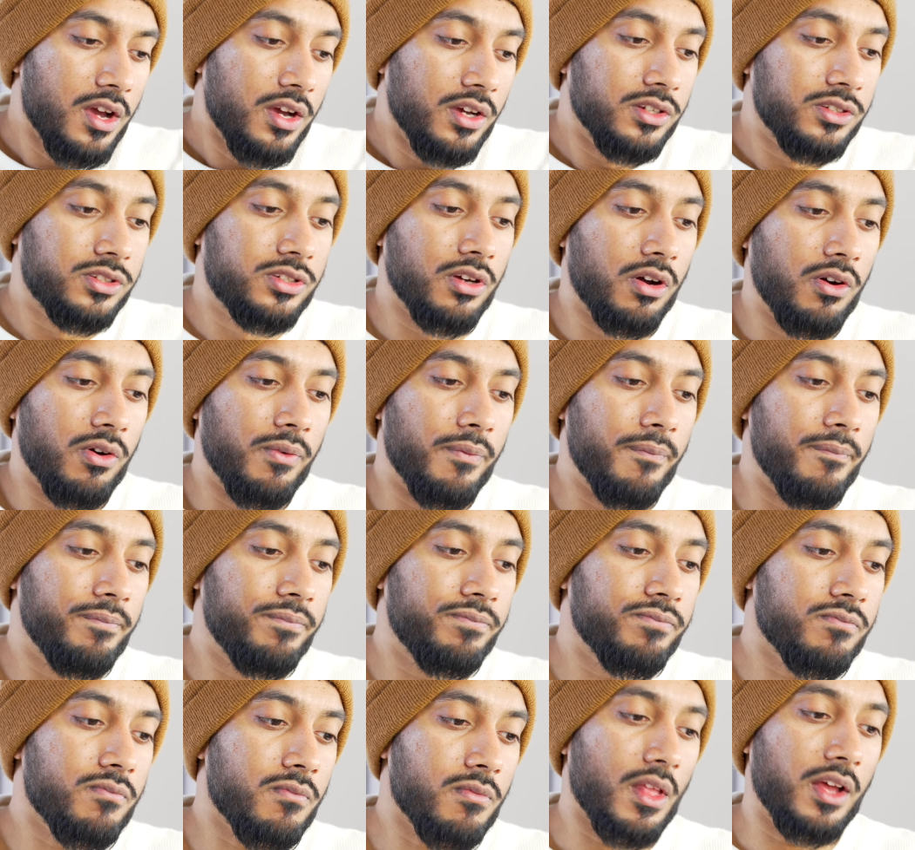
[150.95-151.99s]
So
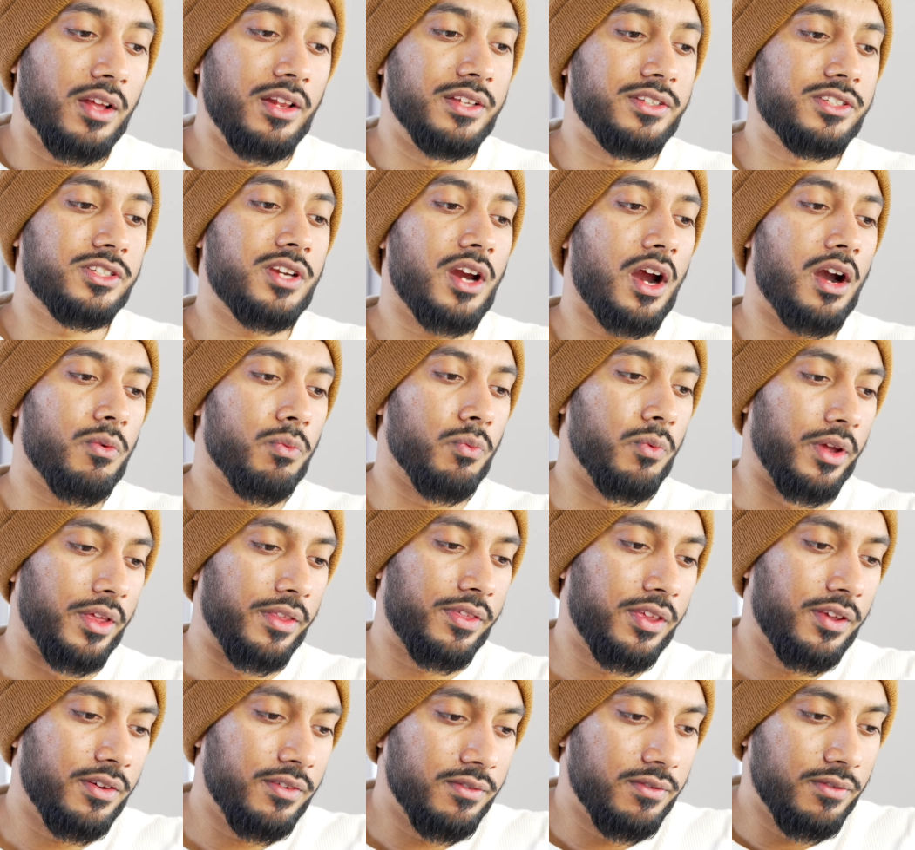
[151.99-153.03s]
let's start with
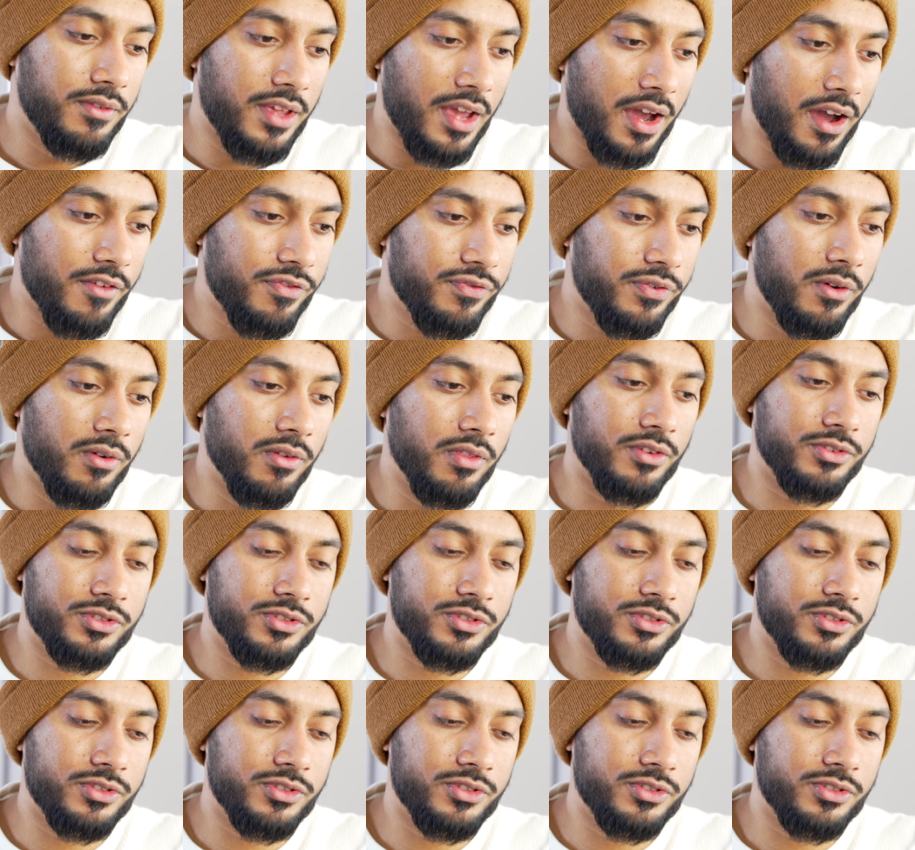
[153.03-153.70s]
the iPhone.